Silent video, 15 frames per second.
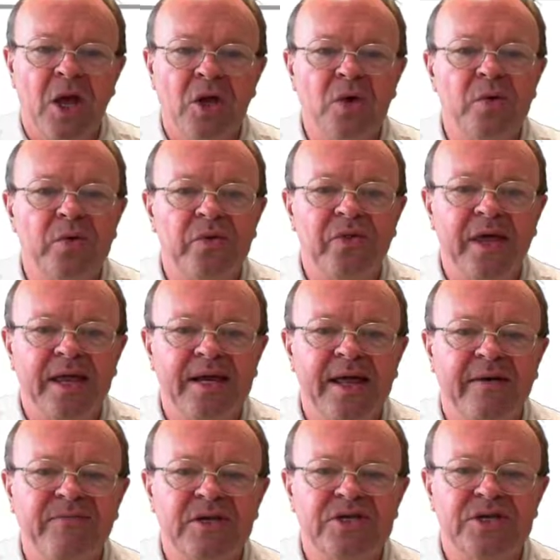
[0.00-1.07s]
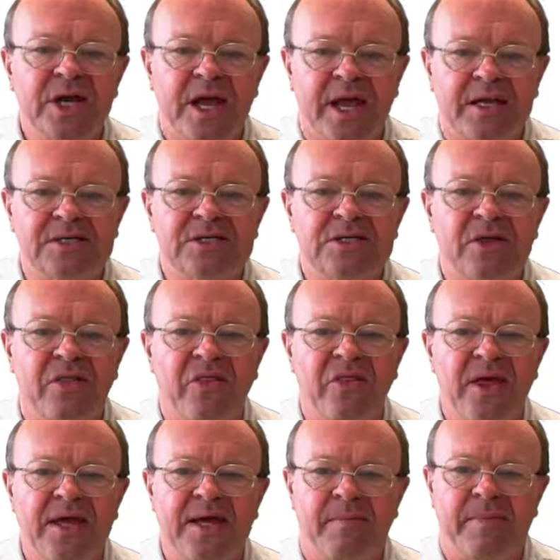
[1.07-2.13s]
You will then have the chance to
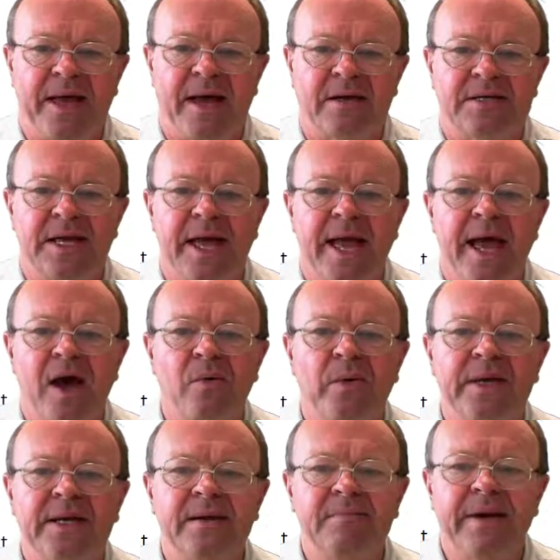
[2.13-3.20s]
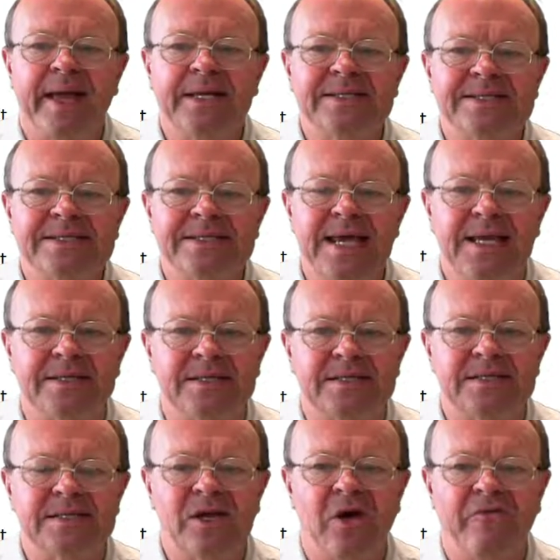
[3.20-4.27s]
think about how we can make
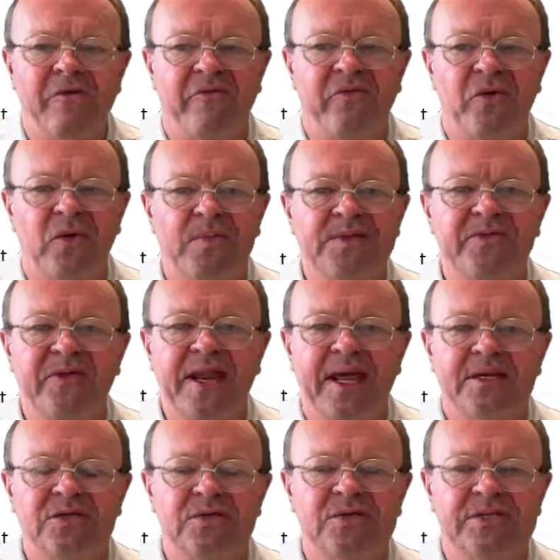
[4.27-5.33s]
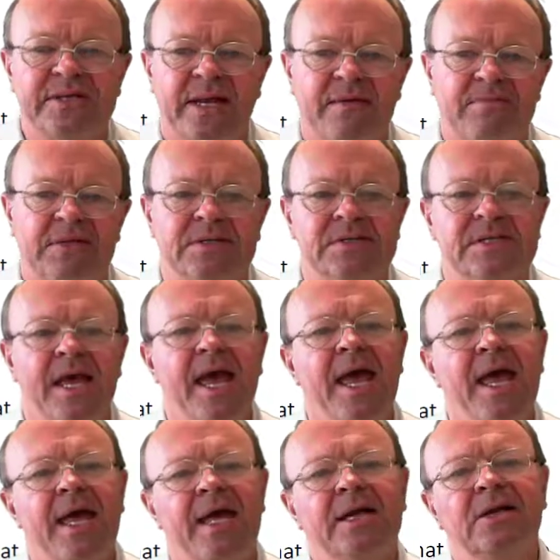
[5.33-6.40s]
sense of a firm's financial statements,
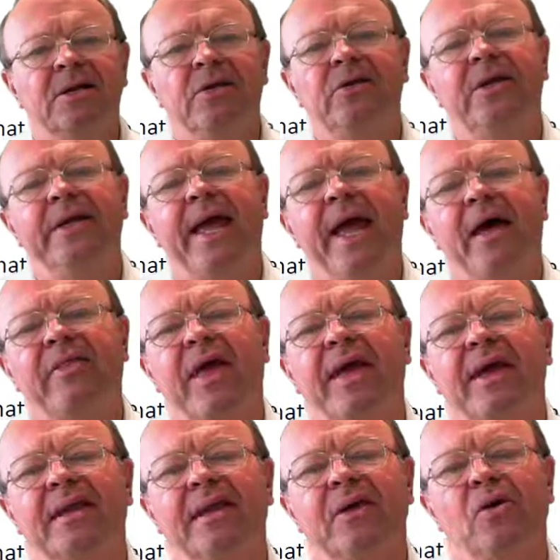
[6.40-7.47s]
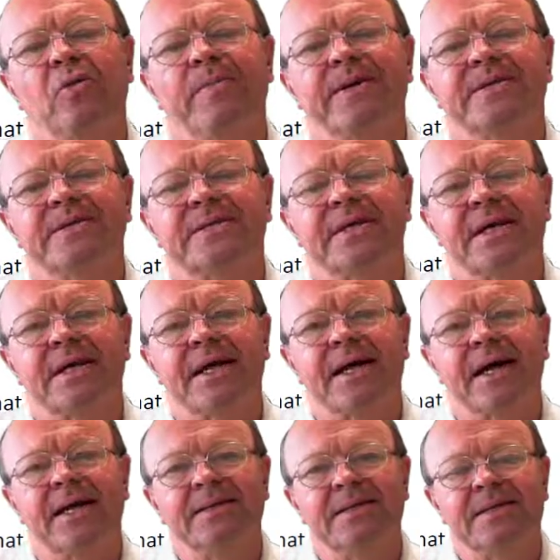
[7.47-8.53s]
including how they can help us
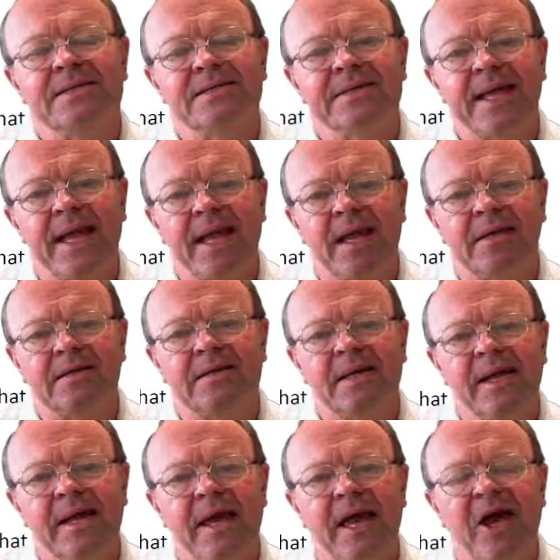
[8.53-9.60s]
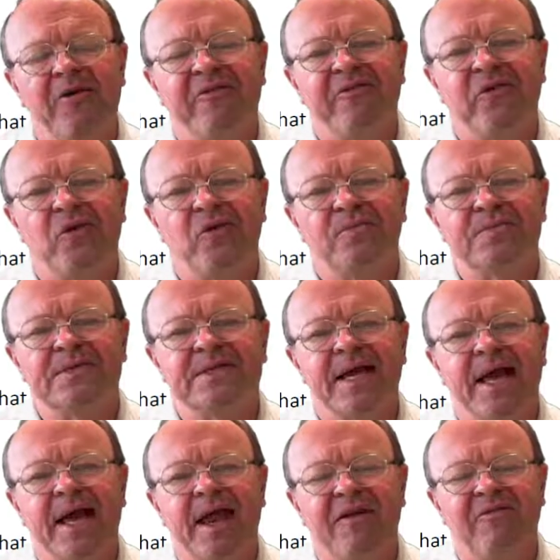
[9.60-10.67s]
understand how firms
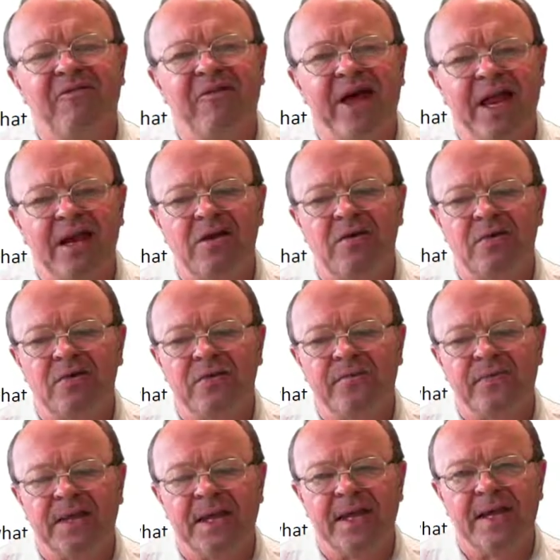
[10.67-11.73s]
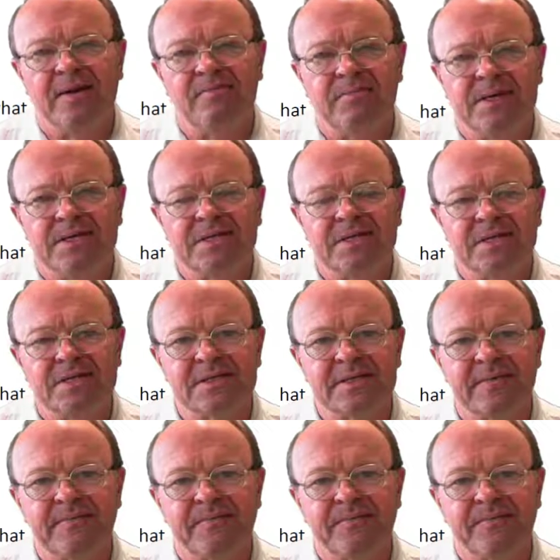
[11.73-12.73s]
add value in business.